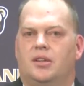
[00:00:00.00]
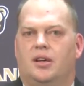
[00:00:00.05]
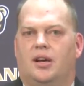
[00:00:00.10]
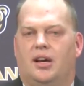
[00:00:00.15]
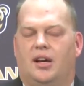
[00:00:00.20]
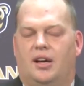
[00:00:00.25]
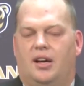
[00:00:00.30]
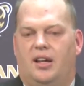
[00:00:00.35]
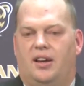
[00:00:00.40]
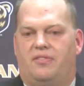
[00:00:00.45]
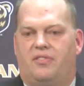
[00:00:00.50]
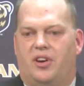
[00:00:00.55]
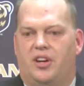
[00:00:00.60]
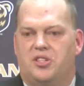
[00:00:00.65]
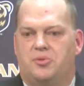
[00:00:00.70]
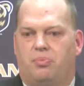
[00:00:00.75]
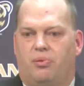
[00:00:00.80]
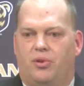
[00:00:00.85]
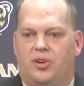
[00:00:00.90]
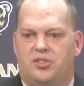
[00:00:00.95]
at
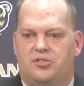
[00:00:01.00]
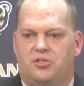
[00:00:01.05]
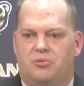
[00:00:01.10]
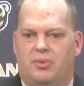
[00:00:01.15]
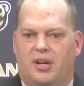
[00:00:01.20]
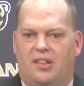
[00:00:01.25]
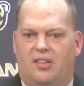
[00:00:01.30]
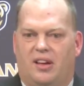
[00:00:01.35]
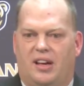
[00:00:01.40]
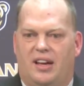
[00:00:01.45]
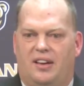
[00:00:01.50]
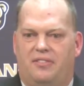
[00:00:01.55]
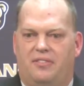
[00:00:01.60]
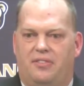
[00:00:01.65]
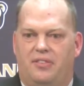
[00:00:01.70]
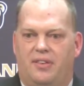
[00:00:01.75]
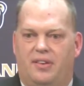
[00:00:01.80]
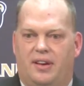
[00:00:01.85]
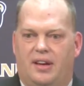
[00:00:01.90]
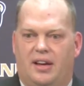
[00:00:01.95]
various points through my
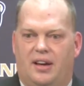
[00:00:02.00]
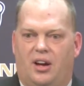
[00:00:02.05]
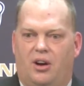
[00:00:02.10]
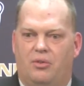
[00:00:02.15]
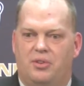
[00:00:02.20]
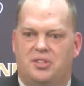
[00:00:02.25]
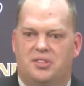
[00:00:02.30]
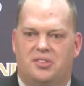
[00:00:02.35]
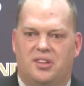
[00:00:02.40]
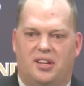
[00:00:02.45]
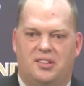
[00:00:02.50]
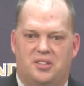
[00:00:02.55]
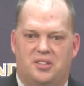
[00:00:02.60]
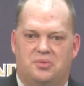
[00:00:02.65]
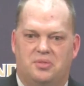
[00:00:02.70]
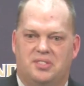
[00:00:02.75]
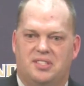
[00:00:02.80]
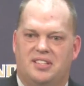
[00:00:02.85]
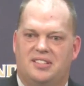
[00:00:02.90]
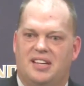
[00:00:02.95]
life. Always
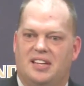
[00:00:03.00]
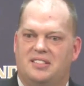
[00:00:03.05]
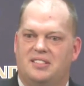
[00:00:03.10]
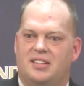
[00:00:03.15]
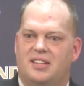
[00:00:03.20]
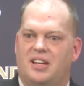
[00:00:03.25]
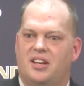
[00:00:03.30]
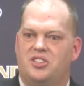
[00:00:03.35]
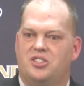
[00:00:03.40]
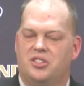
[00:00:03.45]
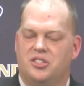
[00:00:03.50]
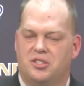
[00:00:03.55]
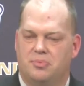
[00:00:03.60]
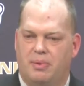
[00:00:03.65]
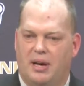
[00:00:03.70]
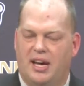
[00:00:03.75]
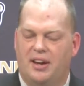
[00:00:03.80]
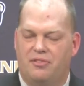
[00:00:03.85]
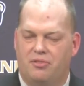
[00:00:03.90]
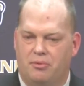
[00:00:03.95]
this was a destination
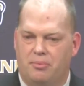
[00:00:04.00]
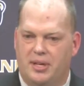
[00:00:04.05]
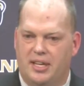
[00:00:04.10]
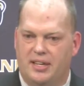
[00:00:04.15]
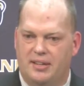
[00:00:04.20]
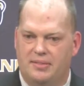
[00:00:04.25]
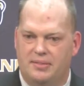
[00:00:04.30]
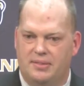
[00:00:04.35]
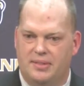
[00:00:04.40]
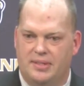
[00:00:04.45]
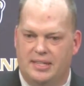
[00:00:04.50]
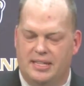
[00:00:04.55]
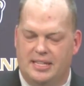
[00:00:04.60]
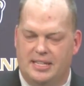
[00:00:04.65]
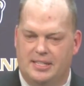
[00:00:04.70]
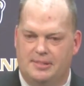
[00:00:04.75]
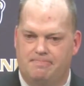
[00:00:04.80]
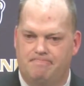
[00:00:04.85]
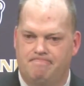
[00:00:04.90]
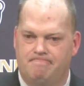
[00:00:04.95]
spot for me.
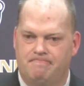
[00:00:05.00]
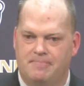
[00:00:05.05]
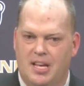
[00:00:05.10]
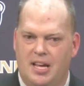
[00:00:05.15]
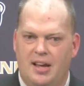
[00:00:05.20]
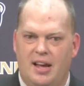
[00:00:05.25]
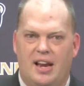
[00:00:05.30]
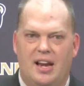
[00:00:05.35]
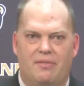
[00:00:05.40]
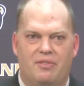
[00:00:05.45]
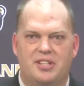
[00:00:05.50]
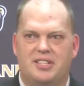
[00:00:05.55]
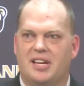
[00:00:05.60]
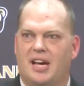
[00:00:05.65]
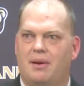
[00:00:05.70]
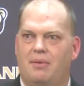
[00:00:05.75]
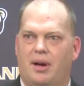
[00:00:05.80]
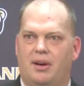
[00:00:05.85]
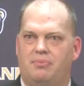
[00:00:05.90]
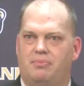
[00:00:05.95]
And every
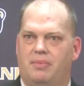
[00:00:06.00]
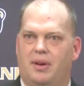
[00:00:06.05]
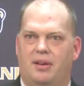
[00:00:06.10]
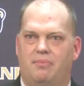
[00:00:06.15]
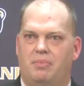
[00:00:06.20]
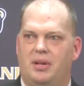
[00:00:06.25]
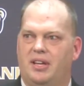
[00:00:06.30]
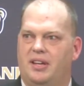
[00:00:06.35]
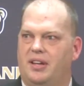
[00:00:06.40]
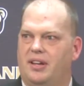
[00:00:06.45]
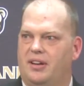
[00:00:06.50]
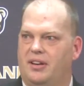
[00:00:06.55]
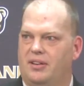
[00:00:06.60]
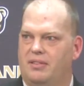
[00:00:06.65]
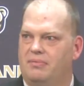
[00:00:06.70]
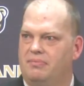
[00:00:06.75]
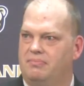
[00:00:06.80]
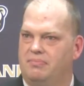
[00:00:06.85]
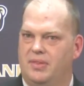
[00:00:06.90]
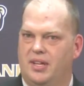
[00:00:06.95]
time I've been
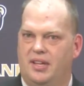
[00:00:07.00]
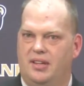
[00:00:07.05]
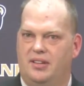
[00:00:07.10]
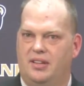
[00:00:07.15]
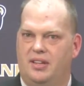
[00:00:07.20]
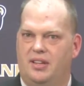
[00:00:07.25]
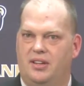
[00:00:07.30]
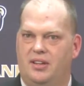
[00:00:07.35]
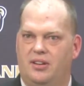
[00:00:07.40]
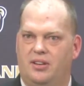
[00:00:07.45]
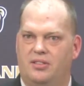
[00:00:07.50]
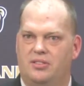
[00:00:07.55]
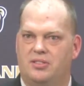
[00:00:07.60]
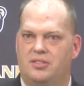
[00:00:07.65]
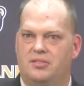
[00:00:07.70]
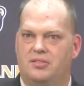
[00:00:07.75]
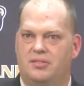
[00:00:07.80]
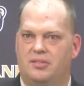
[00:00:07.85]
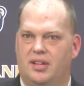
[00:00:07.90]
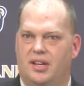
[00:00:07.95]
here in the years
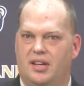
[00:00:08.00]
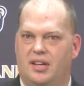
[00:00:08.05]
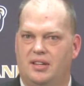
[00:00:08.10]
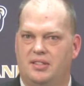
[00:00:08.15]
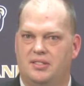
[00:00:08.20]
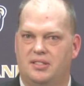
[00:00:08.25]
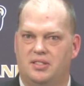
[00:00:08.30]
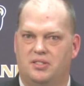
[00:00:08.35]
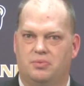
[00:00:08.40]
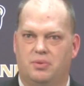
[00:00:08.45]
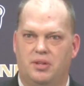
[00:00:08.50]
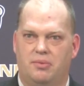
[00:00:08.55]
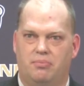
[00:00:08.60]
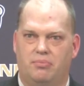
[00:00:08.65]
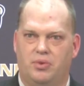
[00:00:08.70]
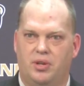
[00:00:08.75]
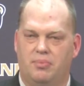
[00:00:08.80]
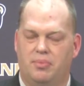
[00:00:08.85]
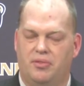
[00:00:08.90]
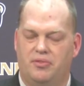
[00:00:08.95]
since we
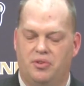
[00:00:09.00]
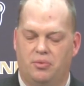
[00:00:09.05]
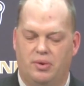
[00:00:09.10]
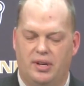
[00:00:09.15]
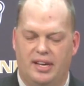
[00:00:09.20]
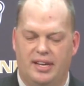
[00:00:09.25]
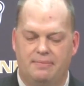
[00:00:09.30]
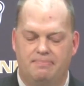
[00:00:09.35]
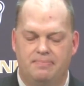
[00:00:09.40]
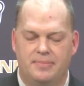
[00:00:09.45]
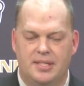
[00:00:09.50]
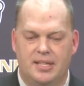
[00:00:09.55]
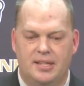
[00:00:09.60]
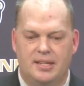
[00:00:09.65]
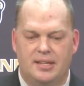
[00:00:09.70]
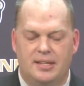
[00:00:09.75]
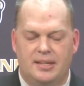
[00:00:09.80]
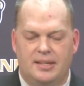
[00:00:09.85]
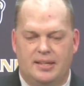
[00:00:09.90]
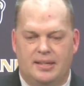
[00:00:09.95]
moved away,
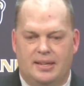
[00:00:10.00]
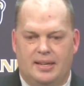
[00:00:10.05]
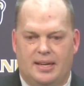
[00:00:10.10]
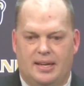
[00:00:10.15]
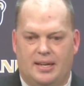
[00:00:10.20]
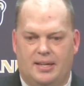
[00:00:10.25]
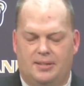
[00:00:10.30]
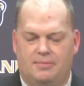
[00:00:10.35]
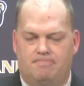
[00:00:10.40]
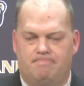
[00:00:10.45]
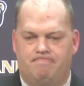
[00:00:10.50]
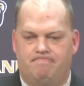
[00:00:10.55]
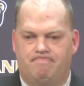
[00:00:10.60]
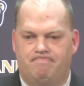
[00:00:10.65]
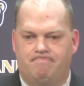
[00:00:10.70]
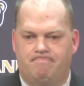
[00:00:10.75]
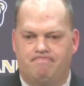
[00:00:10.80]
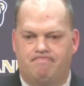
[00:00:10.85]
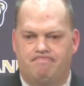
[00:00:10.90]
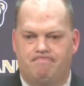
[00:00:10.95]

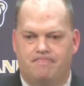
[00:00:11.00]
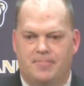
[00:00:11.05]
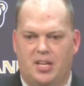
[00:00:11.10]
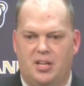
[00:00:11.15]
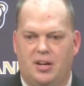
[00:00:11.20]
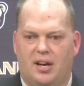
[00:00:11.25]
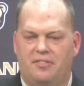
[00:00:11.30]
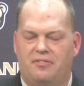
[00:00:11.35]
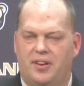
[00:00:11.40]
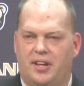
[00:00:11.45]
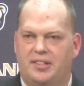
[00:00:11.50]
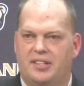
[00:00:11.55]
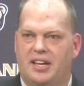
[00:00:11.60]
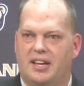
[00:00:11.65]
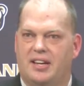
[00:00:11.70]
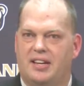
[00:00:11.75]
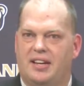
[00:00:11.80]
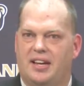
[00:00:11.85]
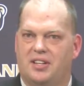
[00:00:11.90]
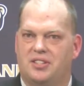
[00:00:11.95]
I felt
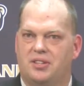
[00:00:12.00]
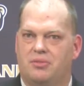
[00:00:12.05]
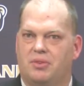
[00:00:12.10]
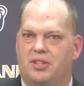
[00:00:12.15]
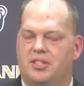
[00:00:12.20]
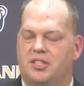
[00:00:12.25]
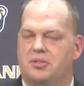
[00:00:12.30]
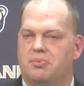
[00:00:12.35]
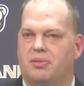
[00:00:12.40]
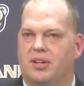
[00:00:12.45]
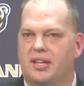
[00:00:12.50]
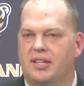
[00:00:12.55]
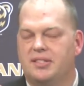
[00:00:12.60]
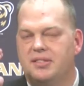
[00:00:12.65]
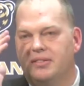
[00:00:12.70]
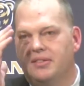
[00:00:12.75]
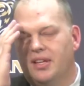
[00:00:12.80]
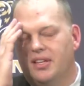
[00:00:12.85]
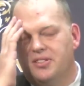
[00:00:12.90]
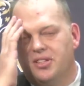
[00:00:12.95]
that connection with this
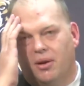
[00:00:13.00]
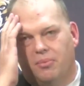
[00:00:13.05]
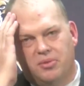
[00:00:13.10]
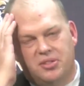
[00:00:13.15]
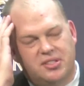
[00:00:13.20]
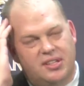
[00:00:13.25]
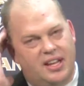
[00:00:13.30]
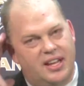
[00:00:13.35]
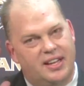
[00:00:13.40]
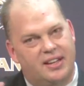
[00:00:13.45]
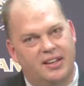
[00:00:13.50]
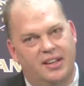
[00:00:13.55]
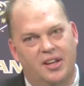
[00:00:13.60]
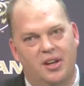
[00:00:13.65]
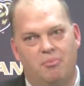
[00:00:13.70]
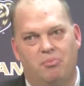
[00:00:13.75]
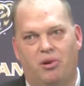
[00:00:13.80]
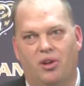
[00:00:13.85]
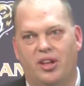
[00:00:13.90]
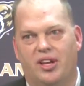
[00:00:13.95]
place. It's almost like
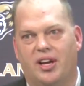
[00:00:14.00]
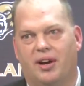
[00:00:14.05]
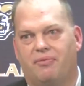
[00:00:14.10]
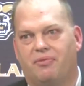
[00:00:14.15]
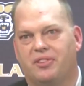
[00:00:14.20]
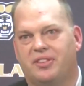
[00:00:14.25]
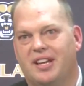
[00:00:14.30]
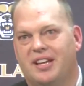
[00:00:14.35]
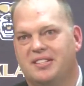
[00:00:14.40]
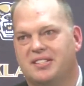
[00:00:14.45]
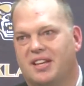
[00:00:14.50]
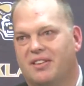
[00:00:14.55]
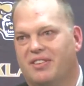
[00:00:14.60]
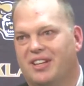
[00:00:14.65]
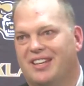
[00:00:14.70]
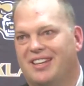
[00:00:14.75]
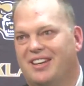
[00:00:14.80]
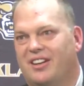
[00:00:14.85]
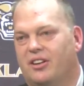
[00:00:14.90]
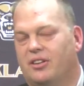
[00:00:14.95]
pulling up for
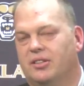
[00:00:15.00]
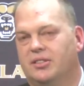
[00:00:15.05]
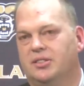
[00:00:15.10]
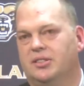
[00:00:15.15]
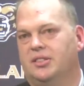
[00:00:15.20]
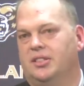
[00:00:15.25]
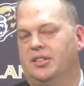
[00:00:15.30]
Thanksgiving dinner,